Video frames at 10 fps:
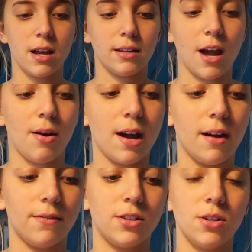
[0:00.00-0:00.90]
And now I
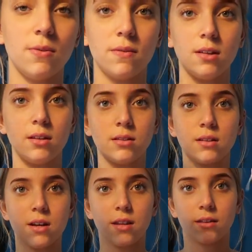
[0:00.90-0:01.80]
have 2 of these.
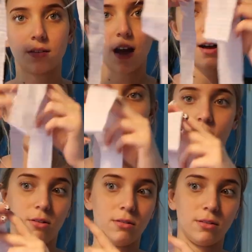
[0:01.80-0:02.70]
They're not at
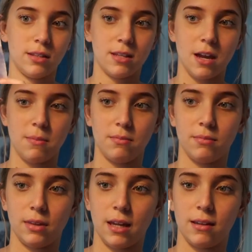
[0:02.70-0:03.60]
all the same,
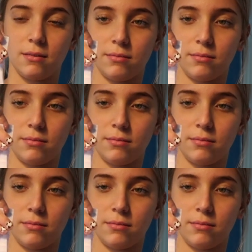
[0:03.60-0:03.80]
like,